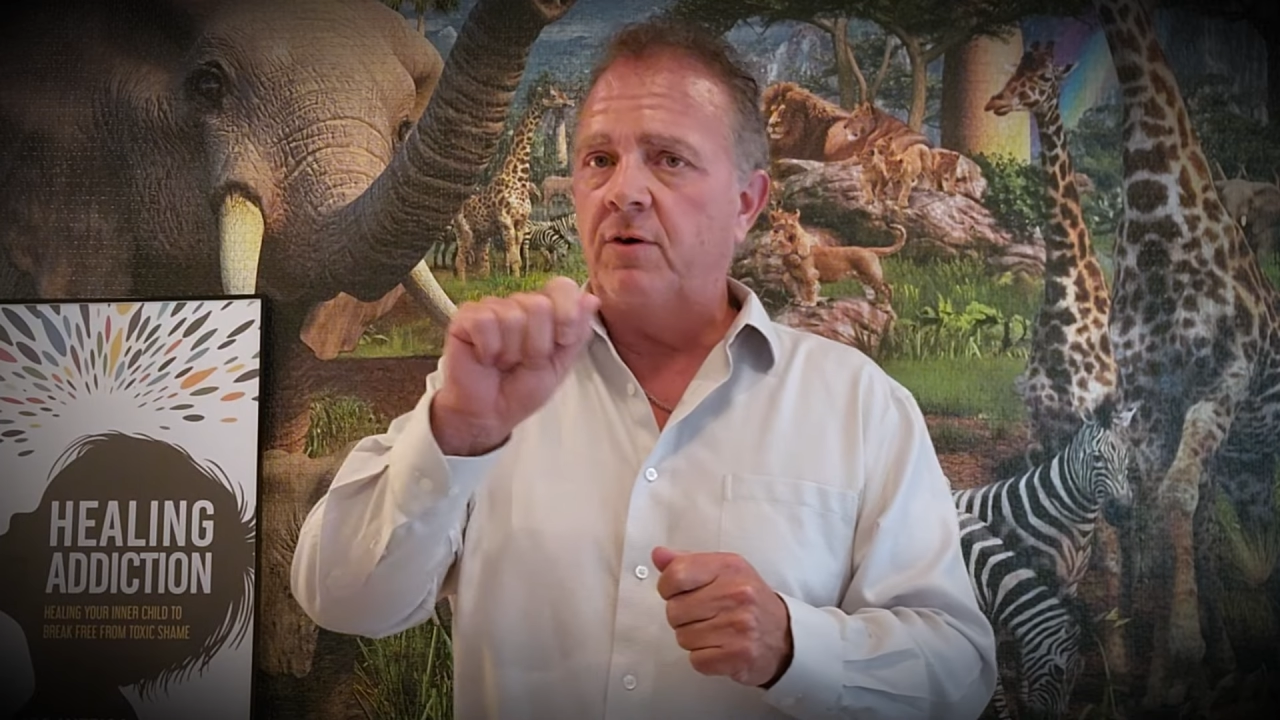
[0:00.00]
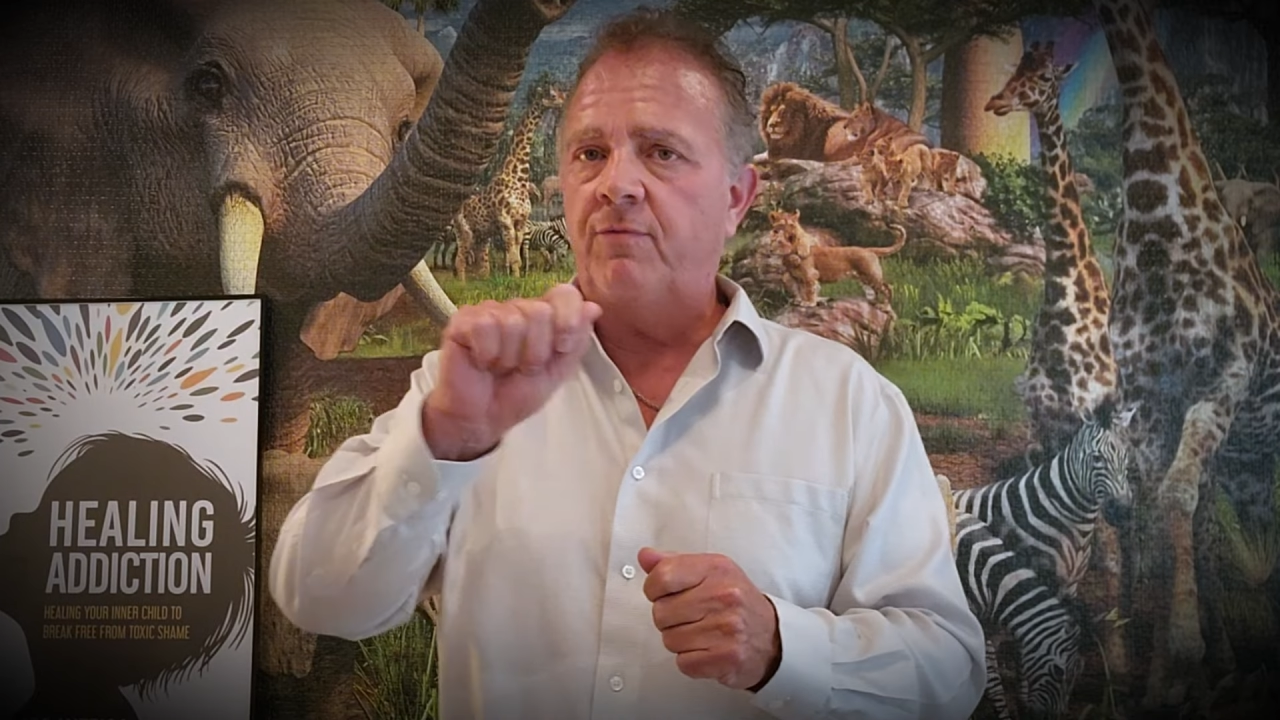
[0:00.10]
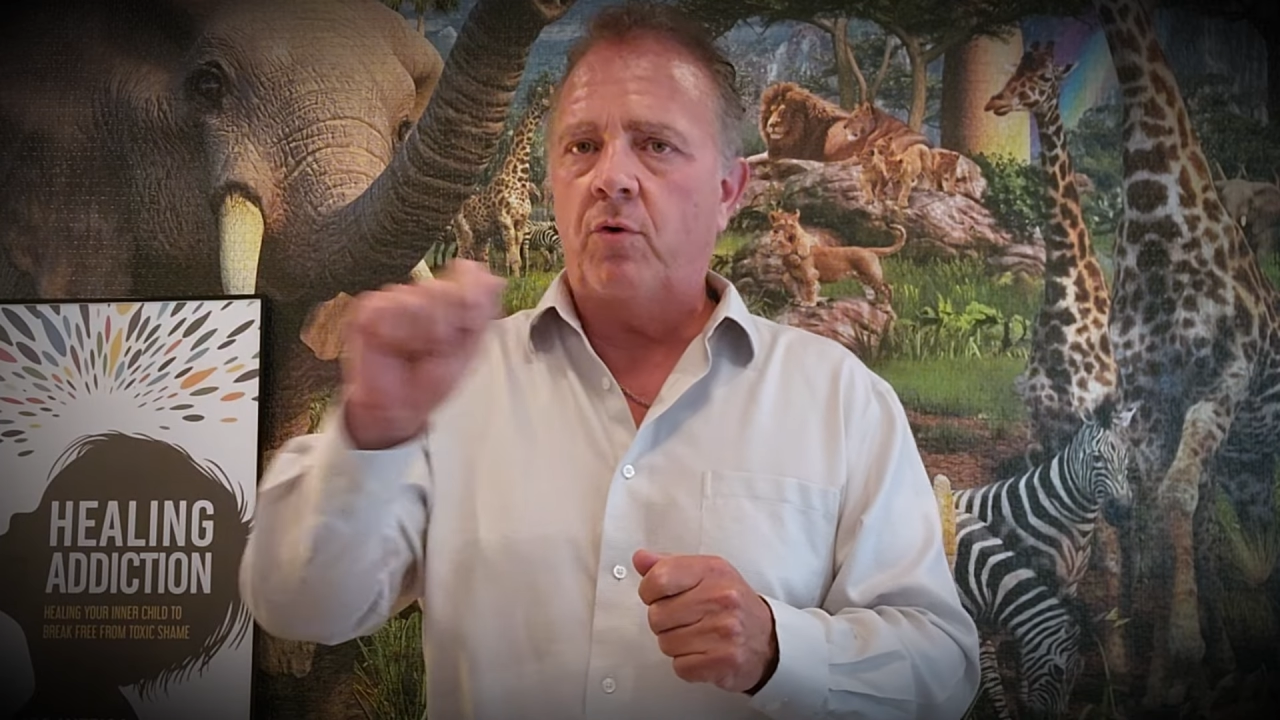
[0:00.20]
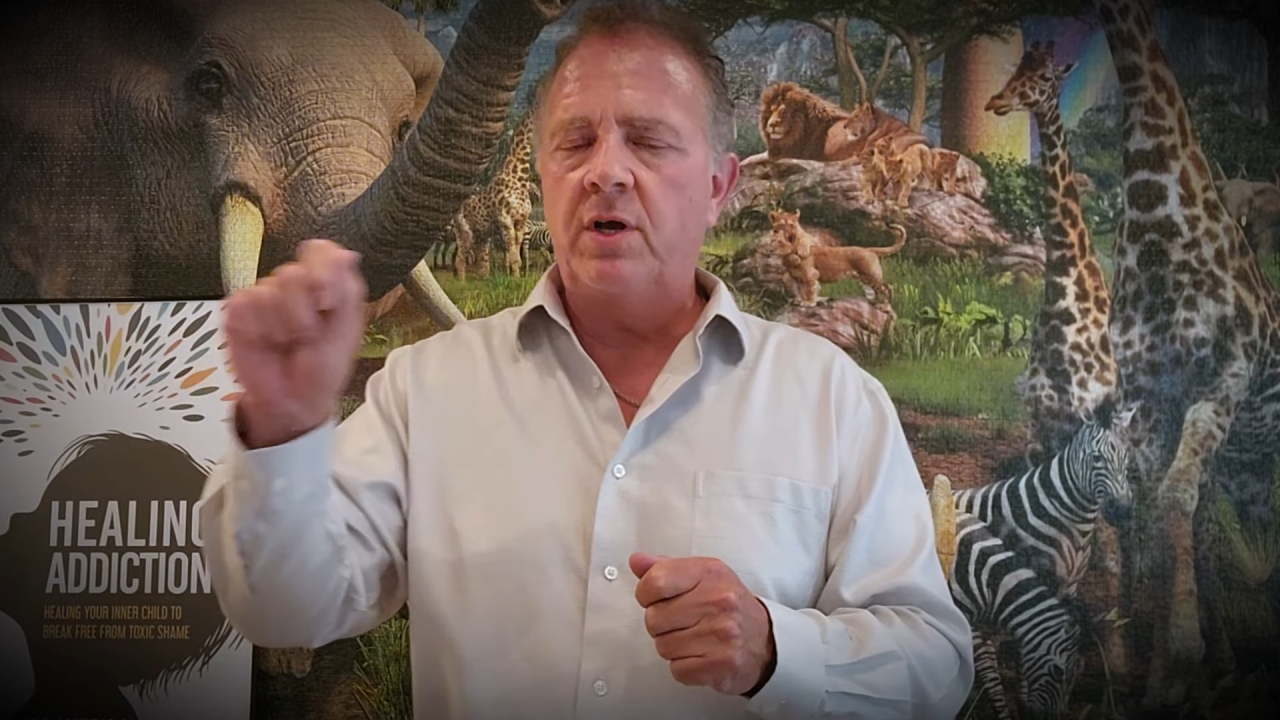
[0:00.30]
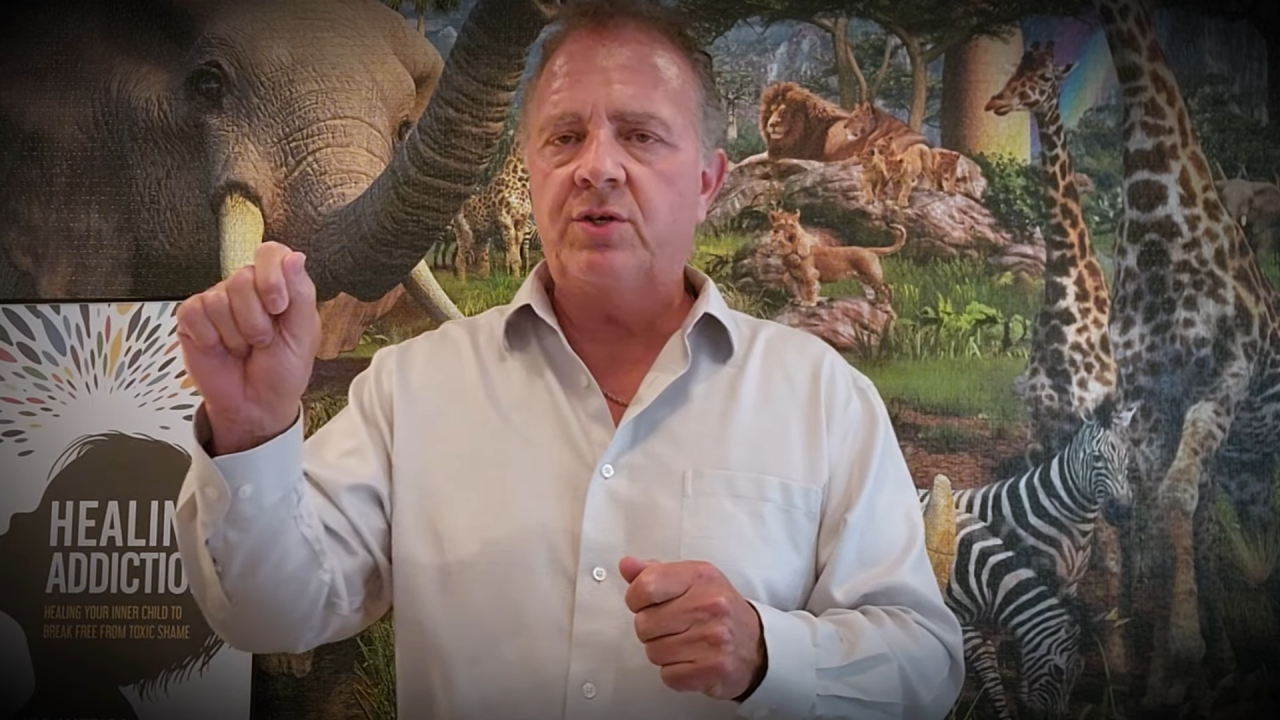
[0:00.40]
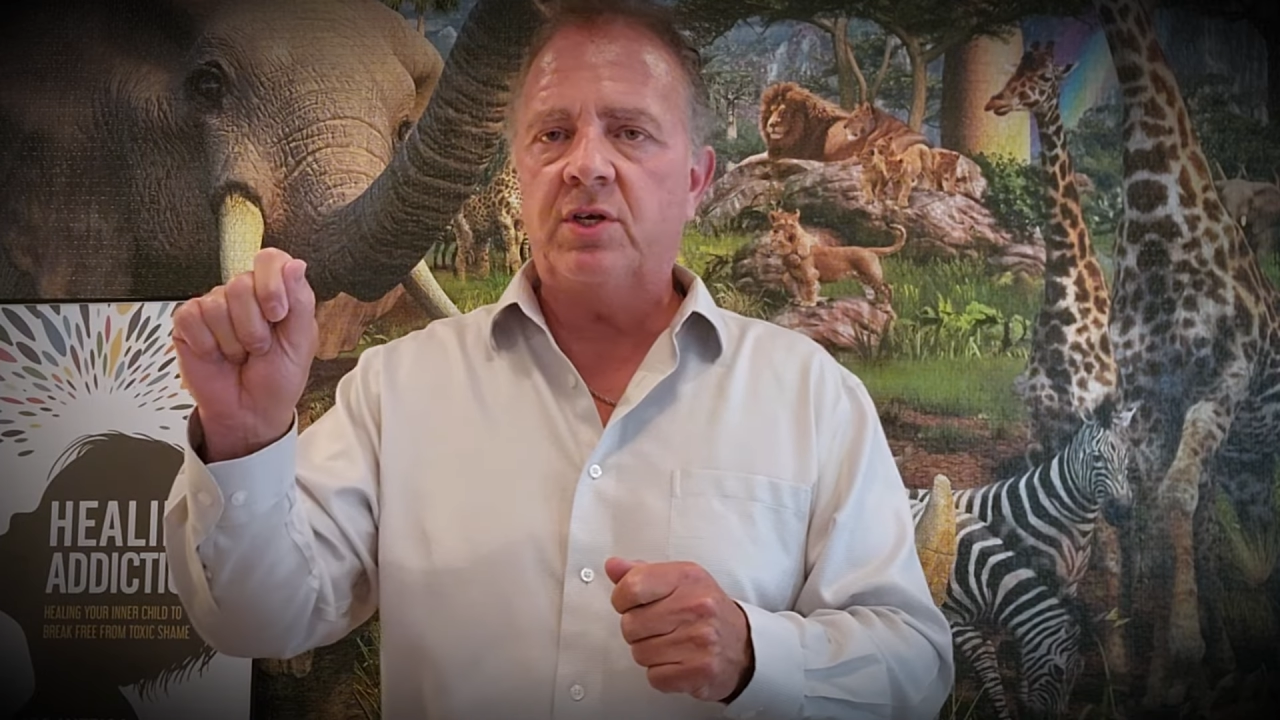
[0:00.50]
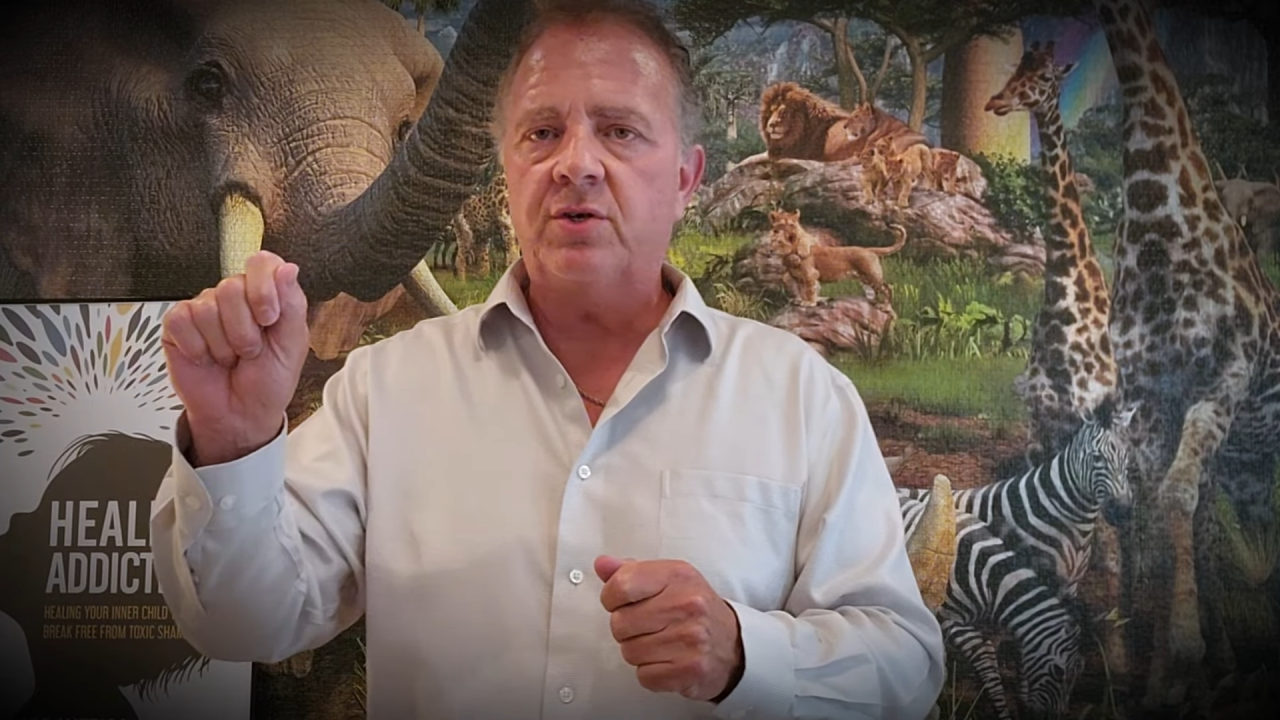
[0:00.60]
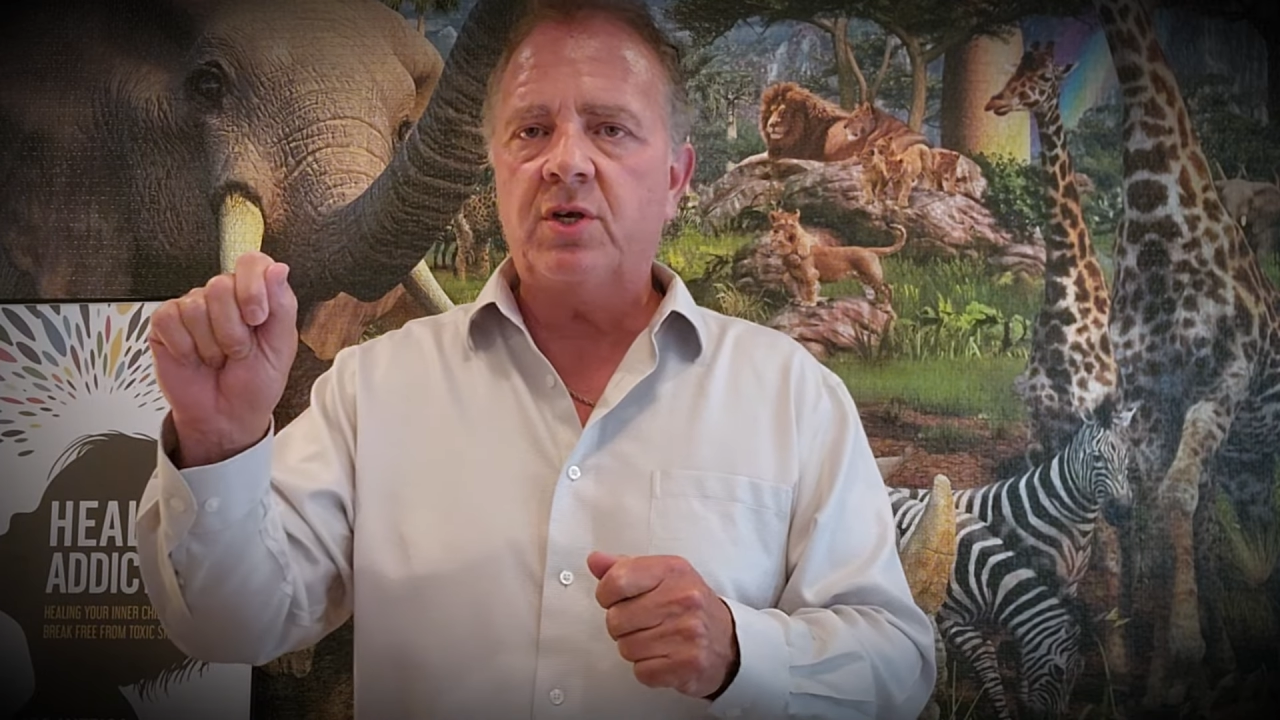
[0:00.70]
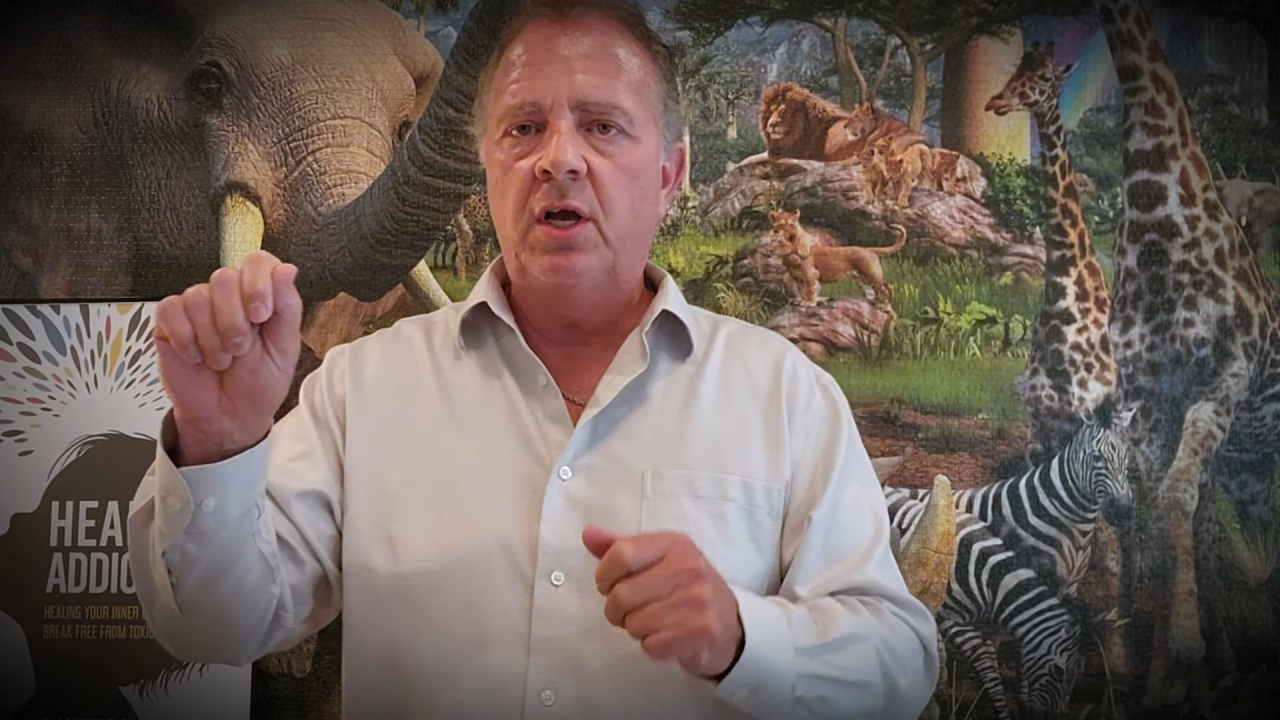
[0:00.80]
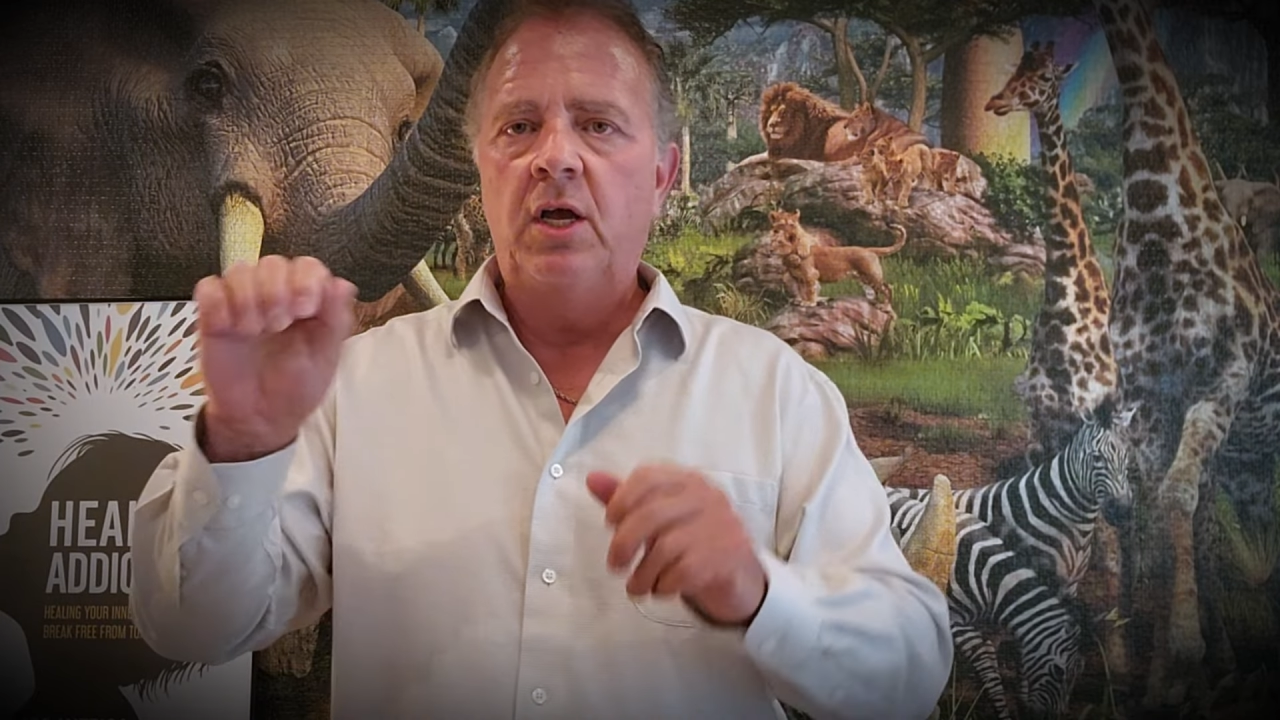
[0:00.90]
voices,